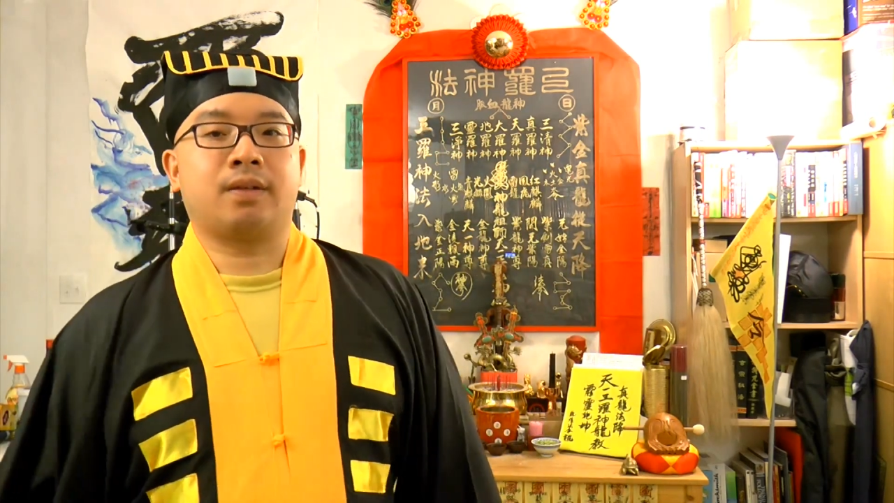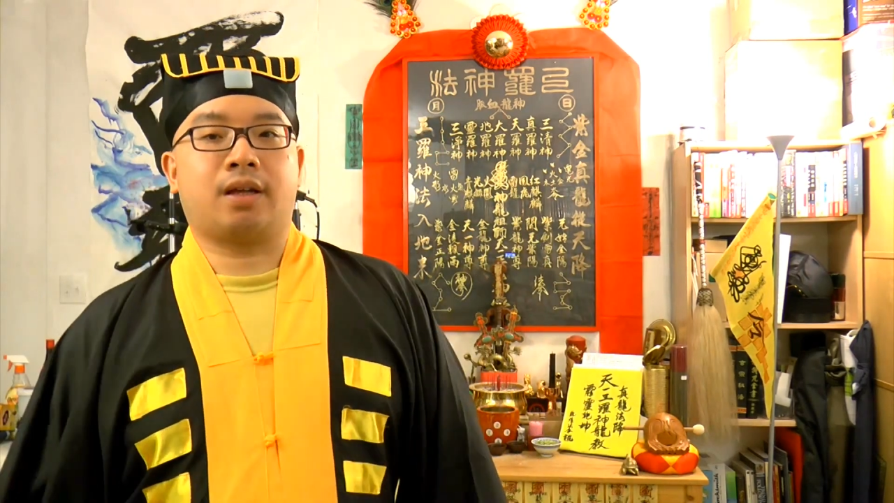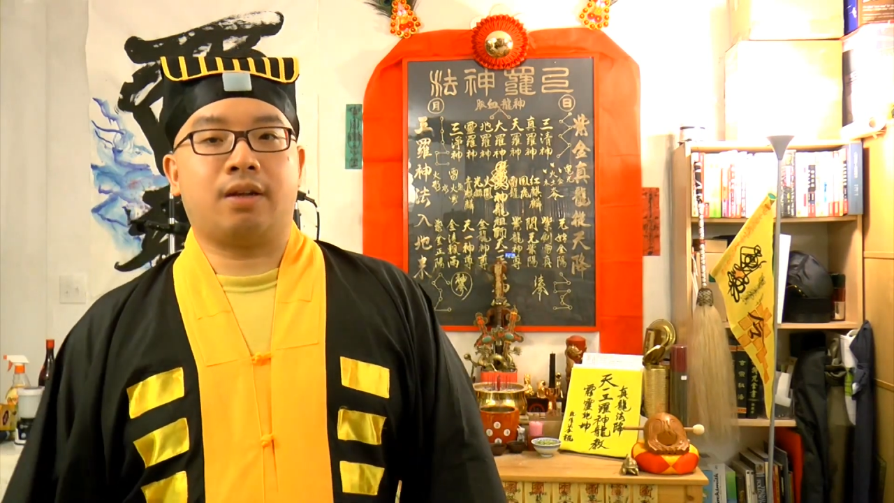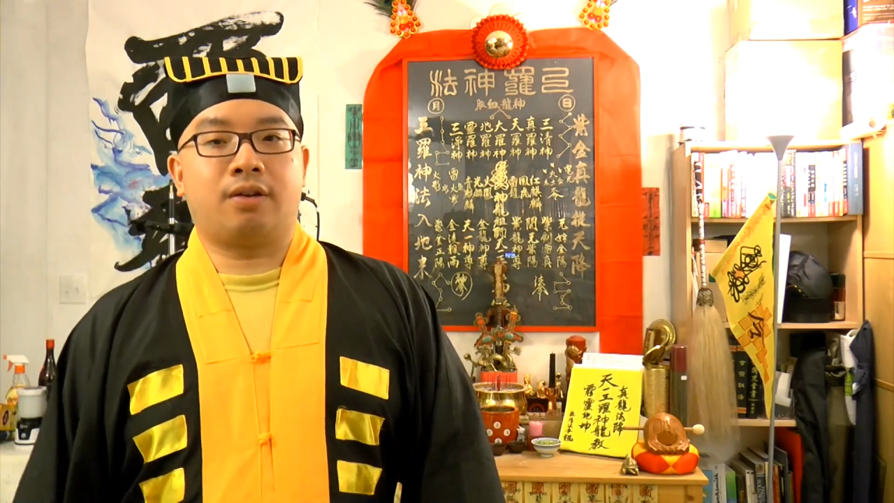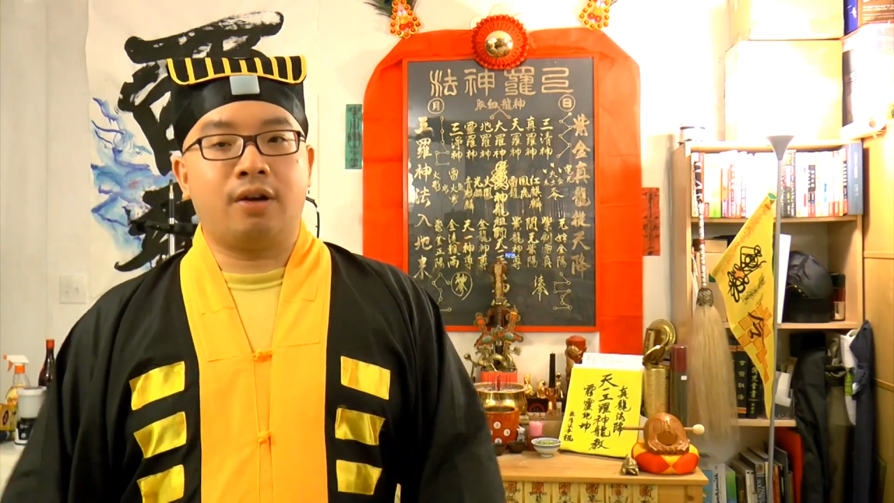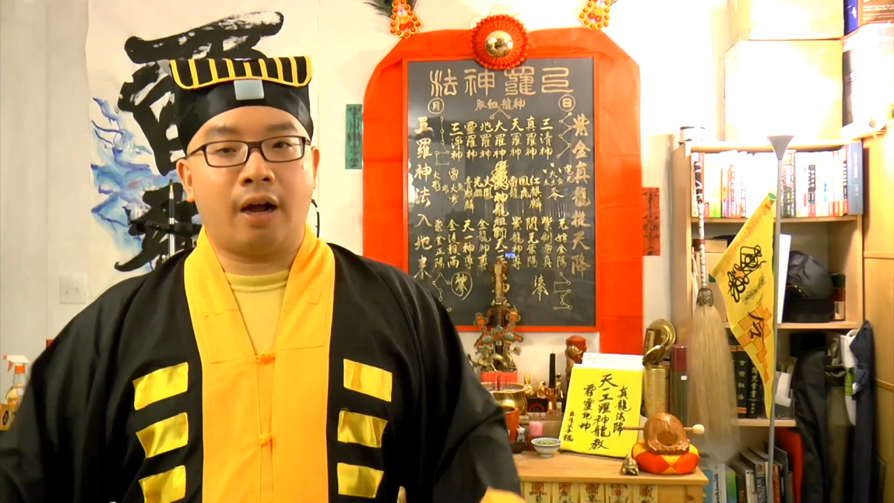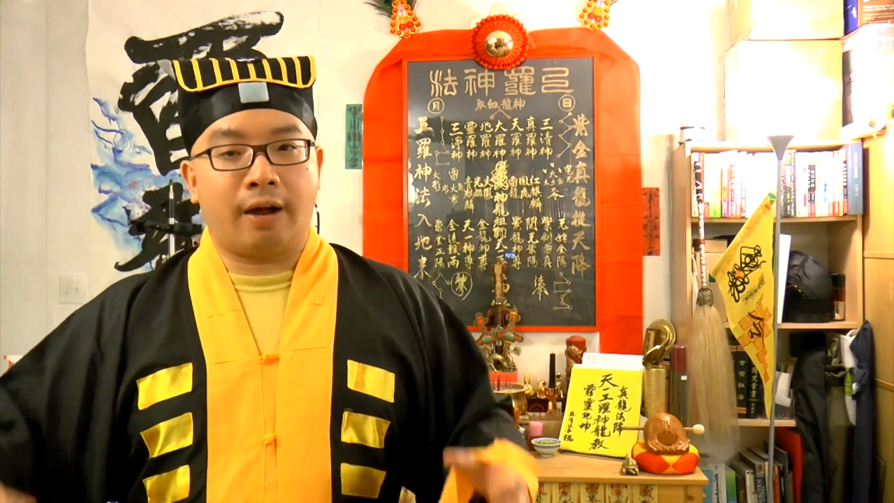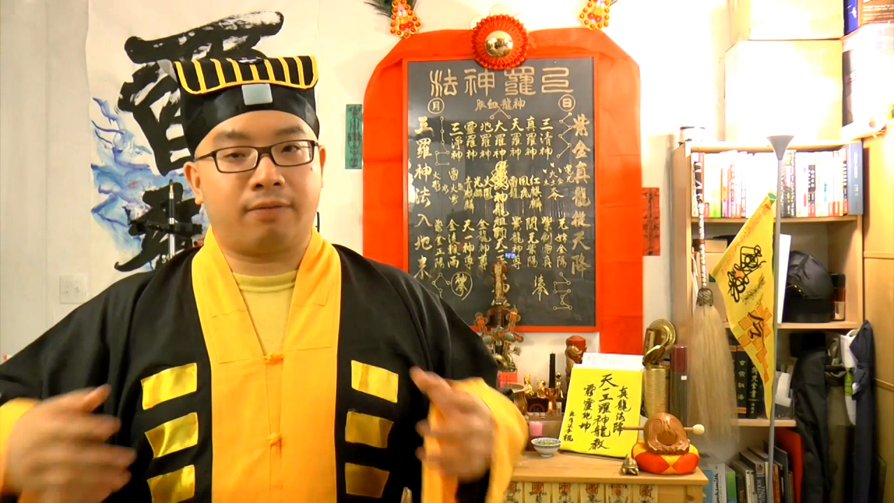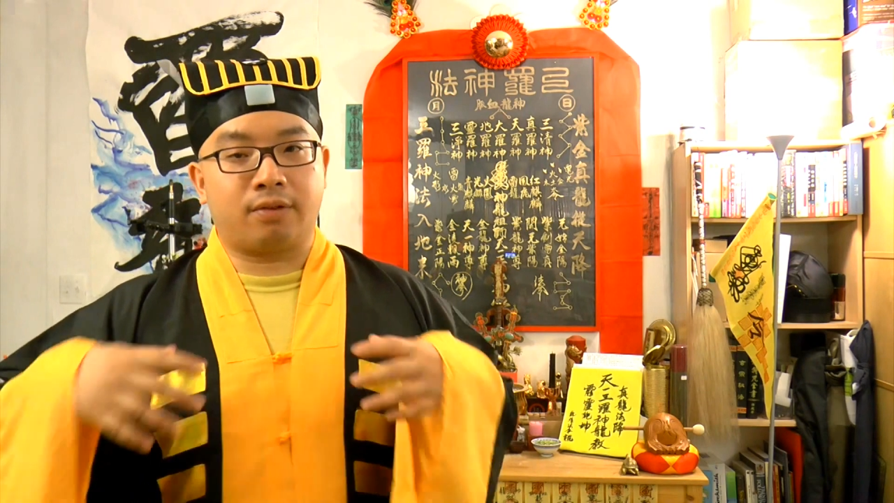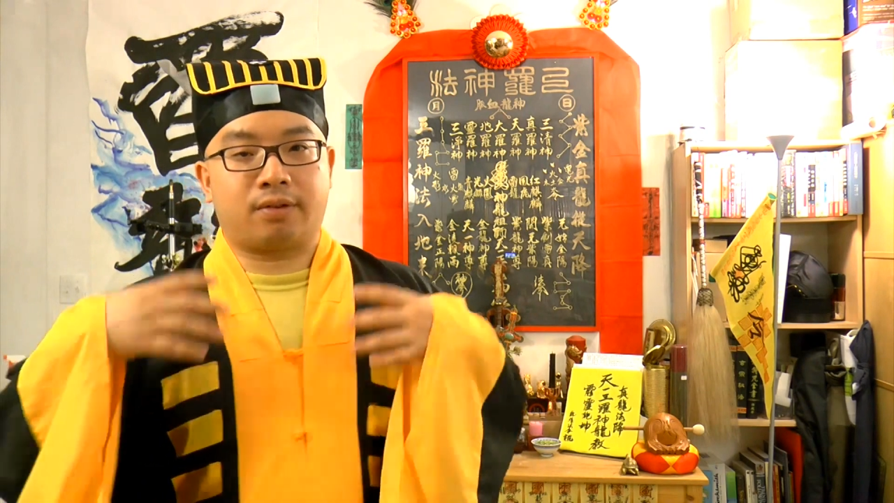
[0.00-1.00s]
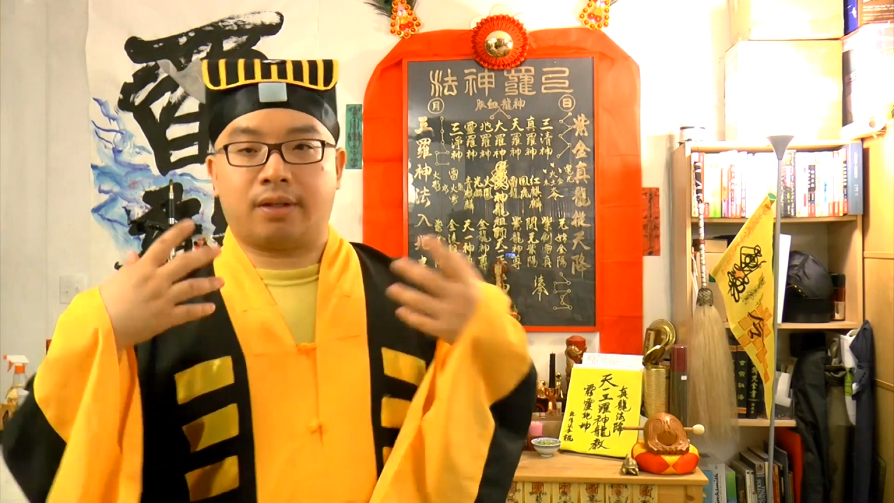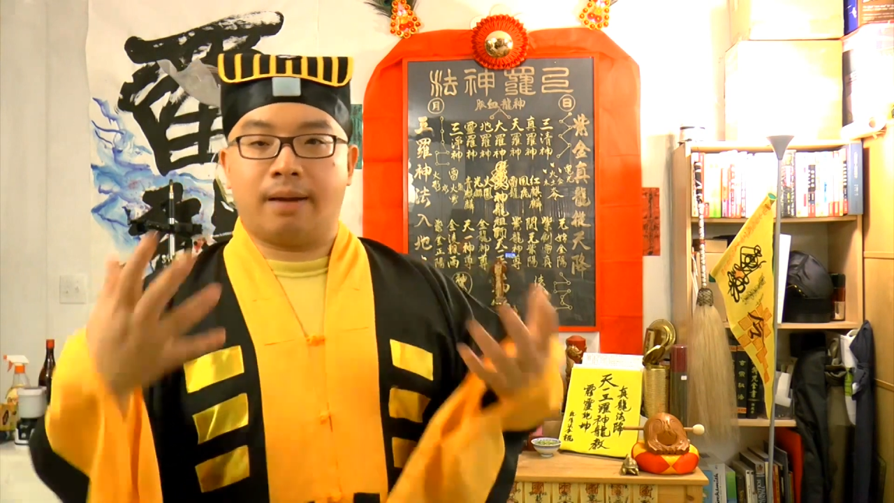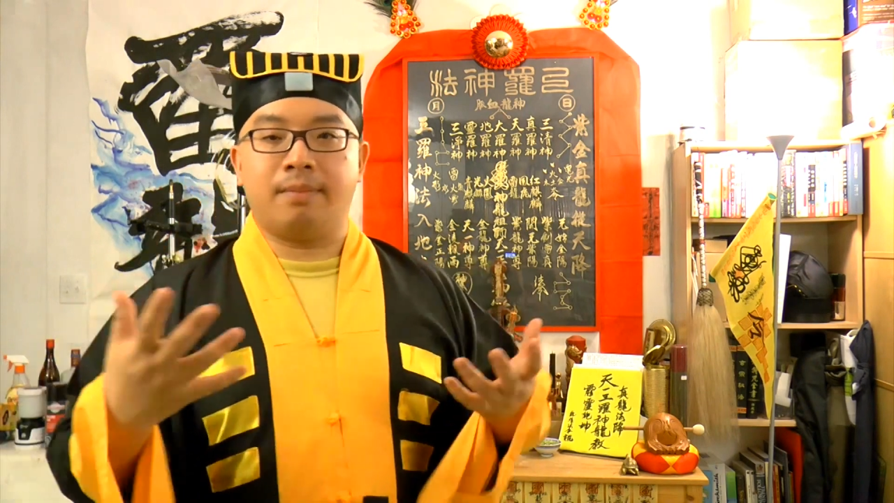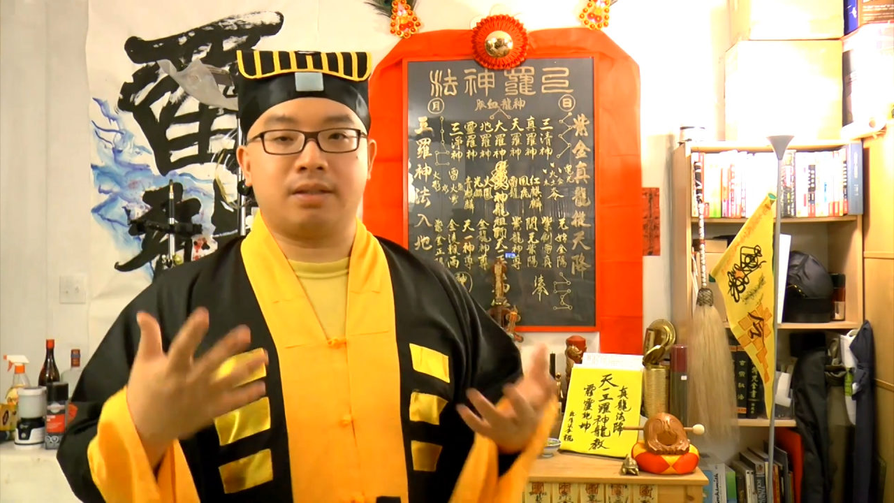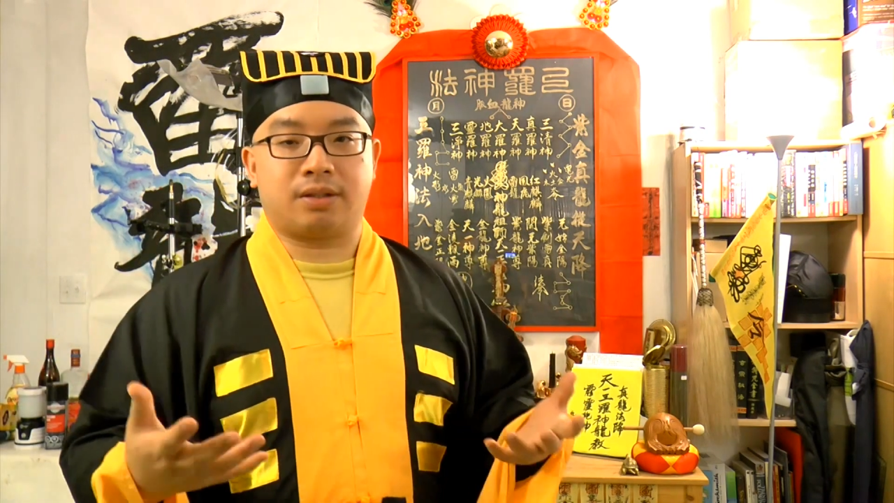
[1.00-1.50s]
You have to
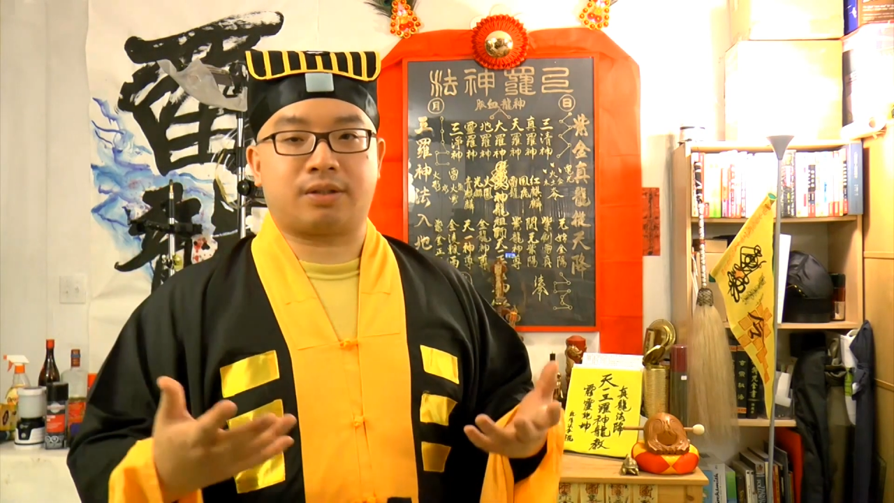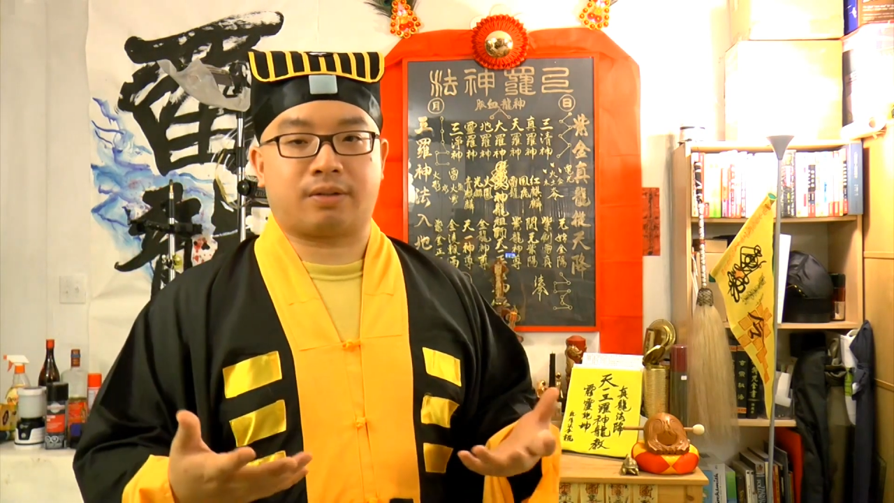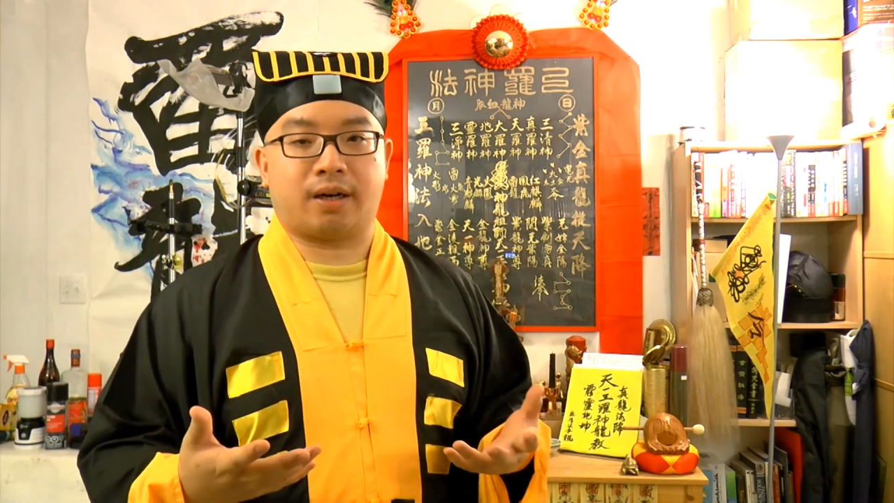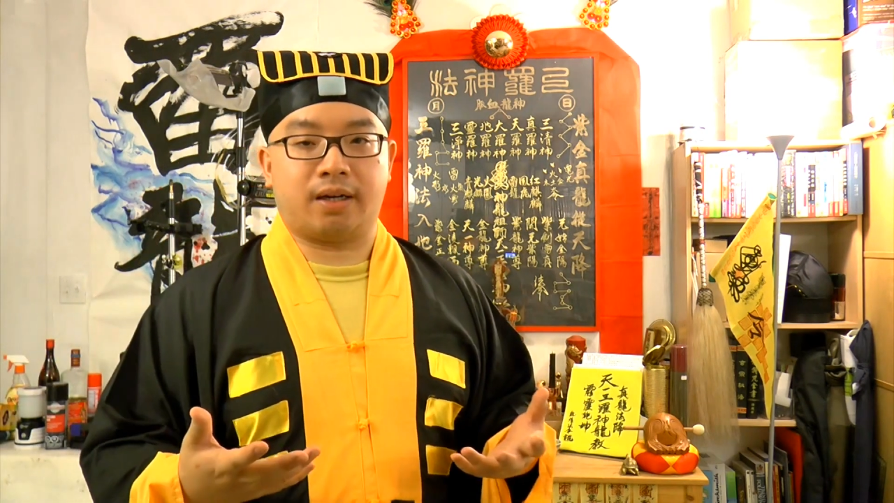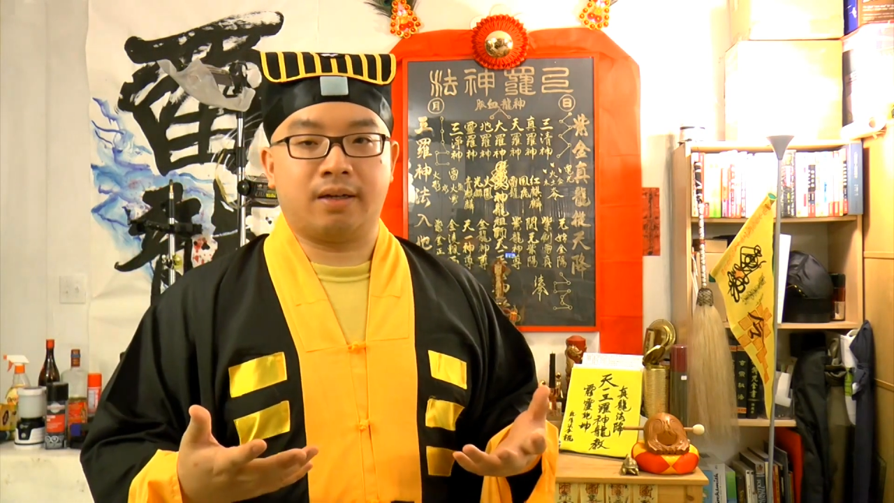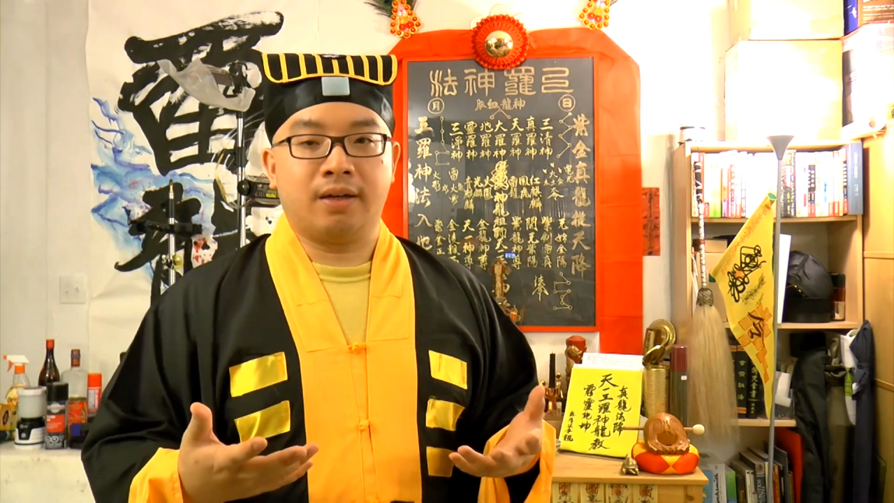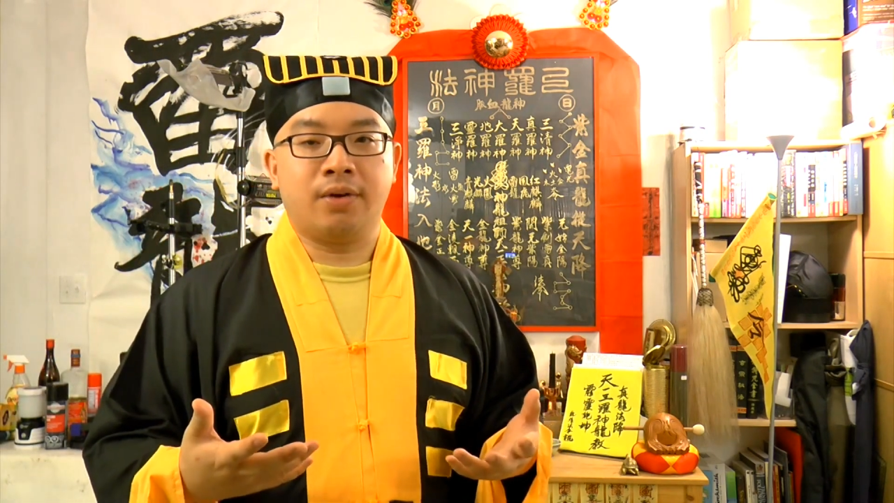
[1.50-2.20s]
demonstrate.